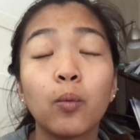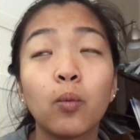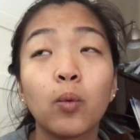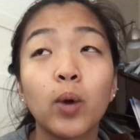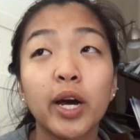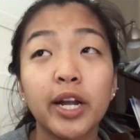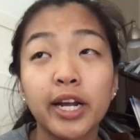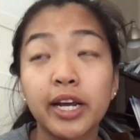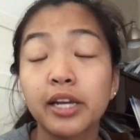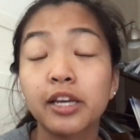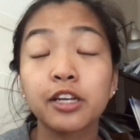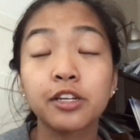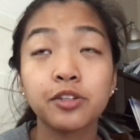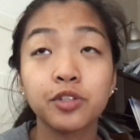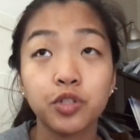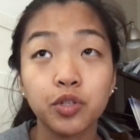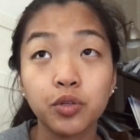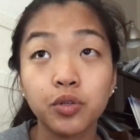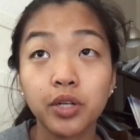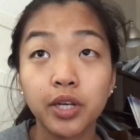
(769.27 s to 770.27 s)
what I can
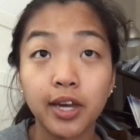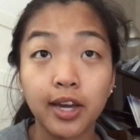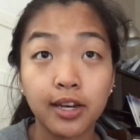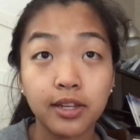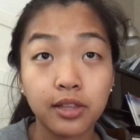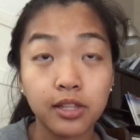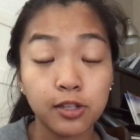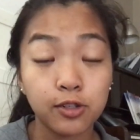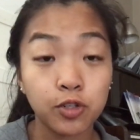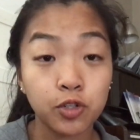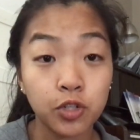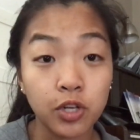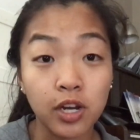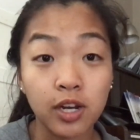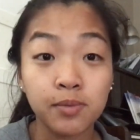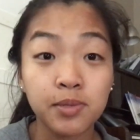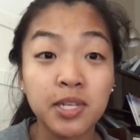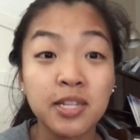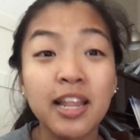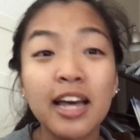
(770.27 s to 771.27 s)
do to get these
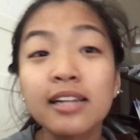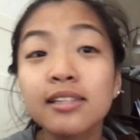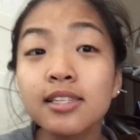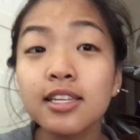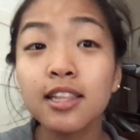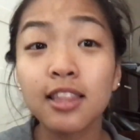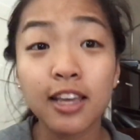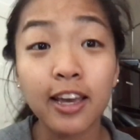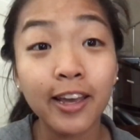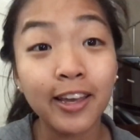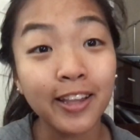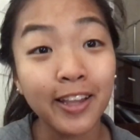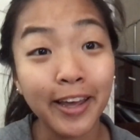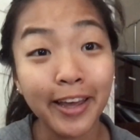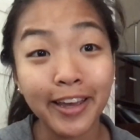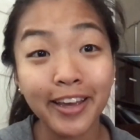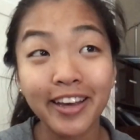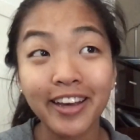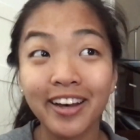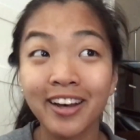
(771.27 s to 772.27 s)
jobs. And that's the thing,
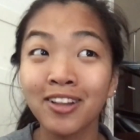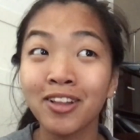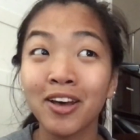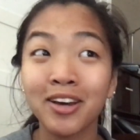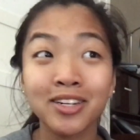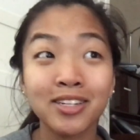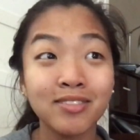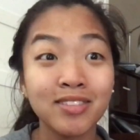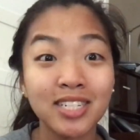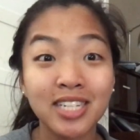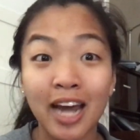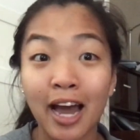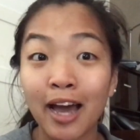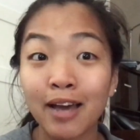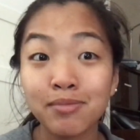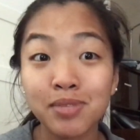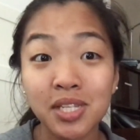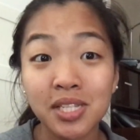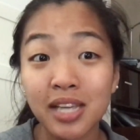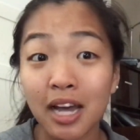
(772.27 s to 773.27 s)
like, a lot of the
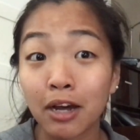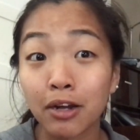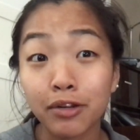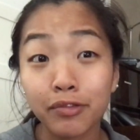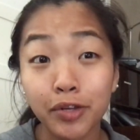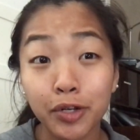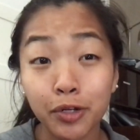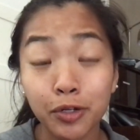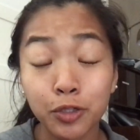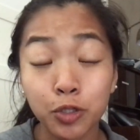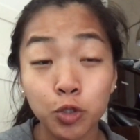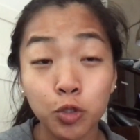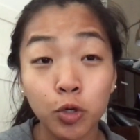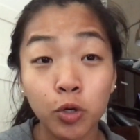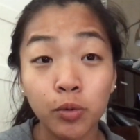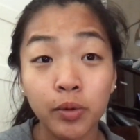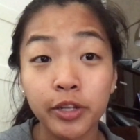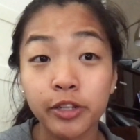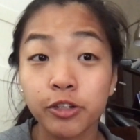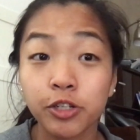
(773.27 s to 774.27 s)
times it's out of your
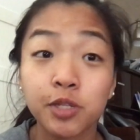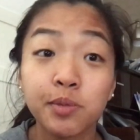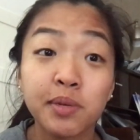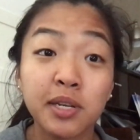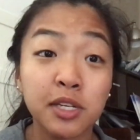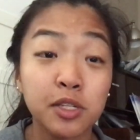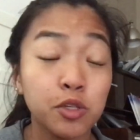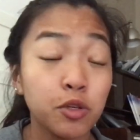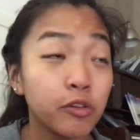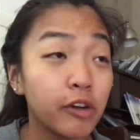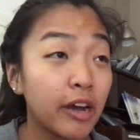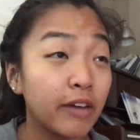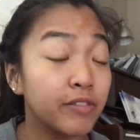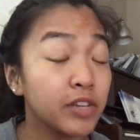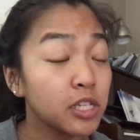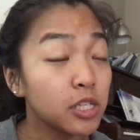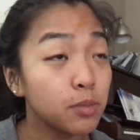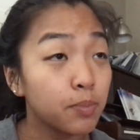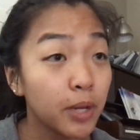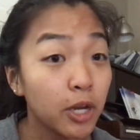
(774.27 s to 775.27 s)
control, whether it's because you don't have
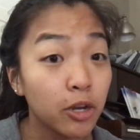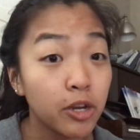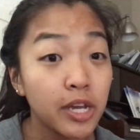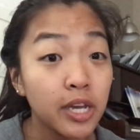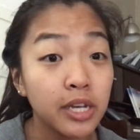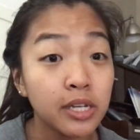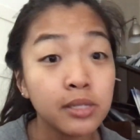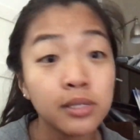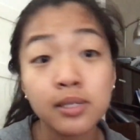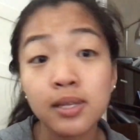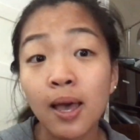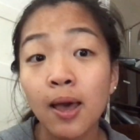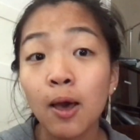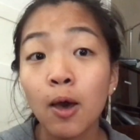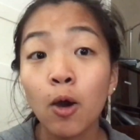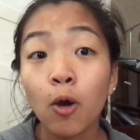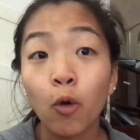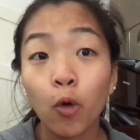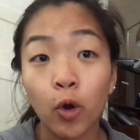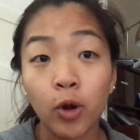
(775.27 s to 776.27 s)
experience
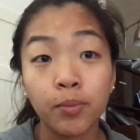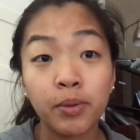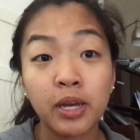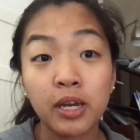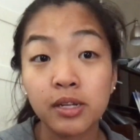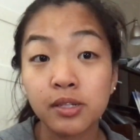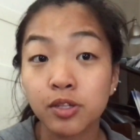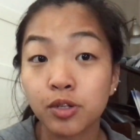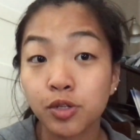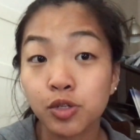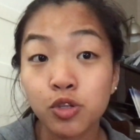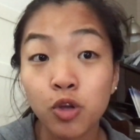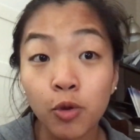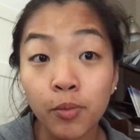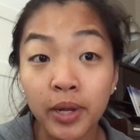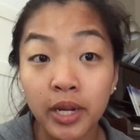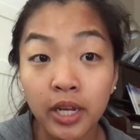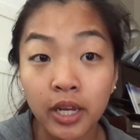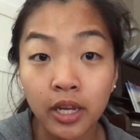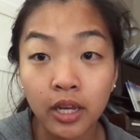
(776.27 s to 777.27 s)
or because there's so
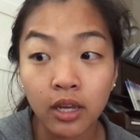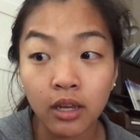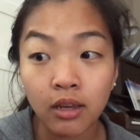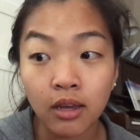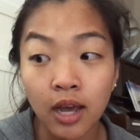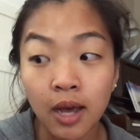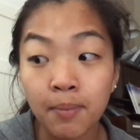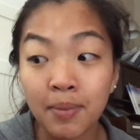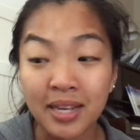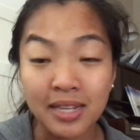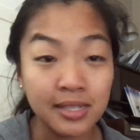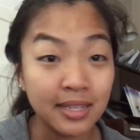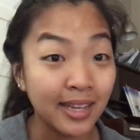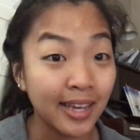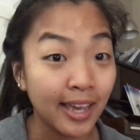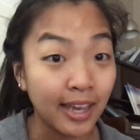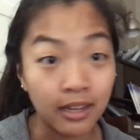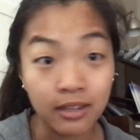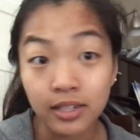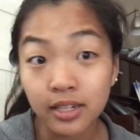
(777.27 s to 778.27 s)
many amazing
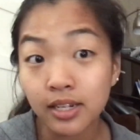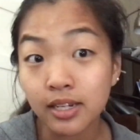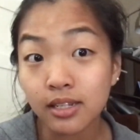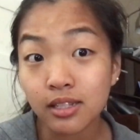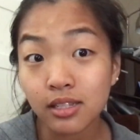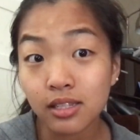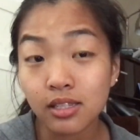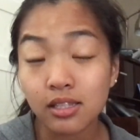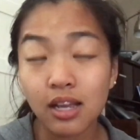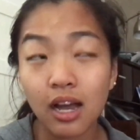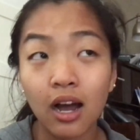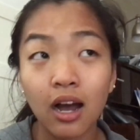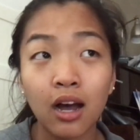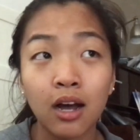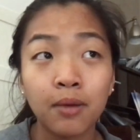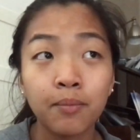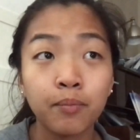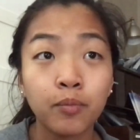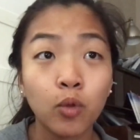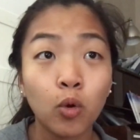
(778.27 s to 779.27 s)
candidates,
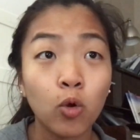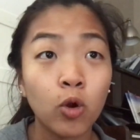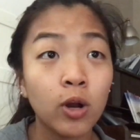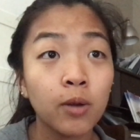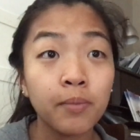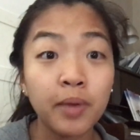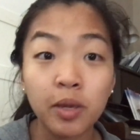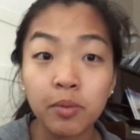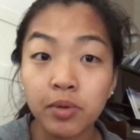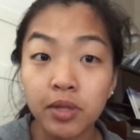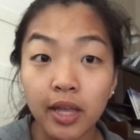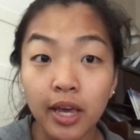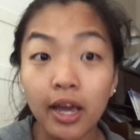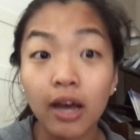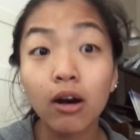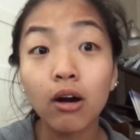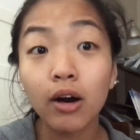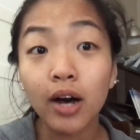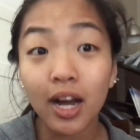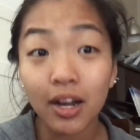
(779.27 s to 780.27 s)
or maybe they
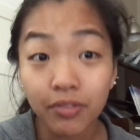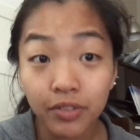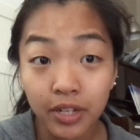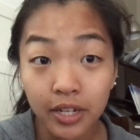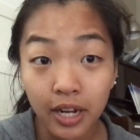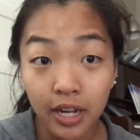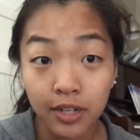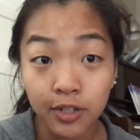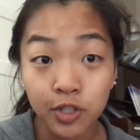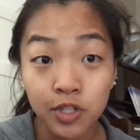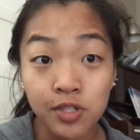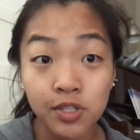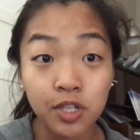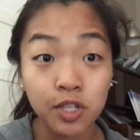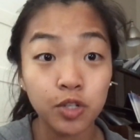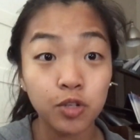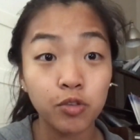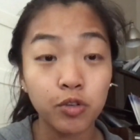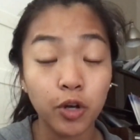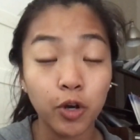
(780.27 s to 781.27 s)
all have connections
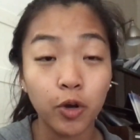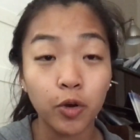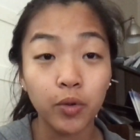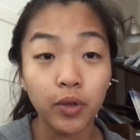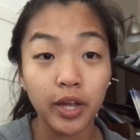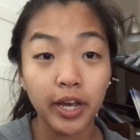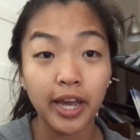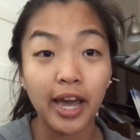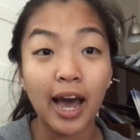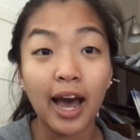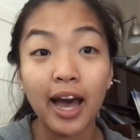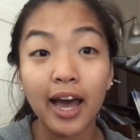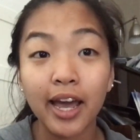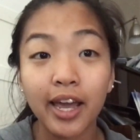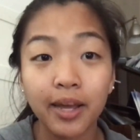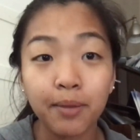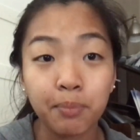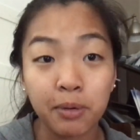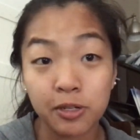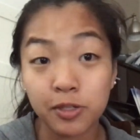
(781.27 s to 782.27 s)
and you don't. Like,
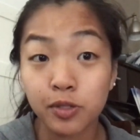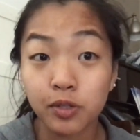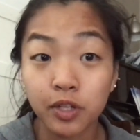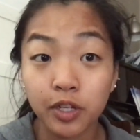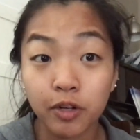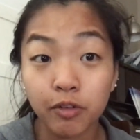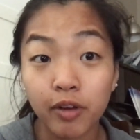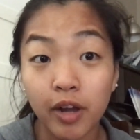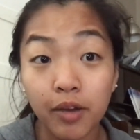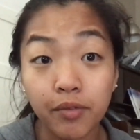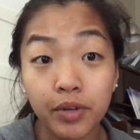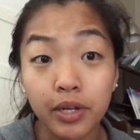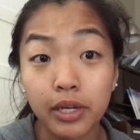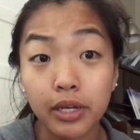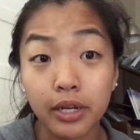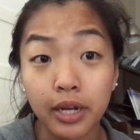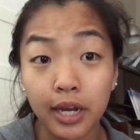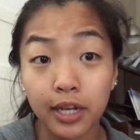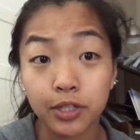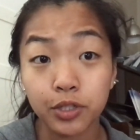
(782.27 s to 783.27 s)
I personally don't have any
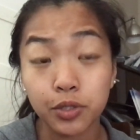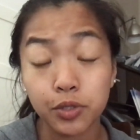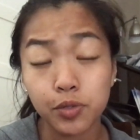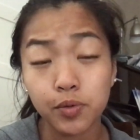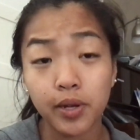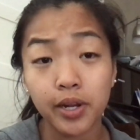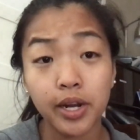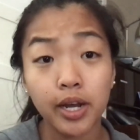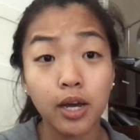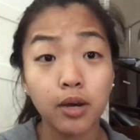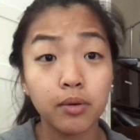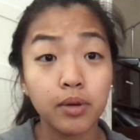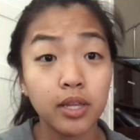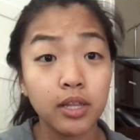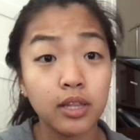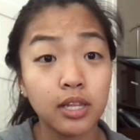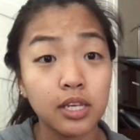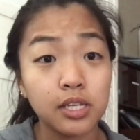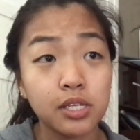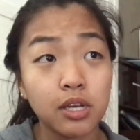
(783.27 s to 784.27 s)
connections right now
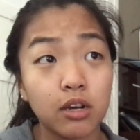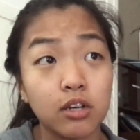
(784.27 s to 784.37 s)
in these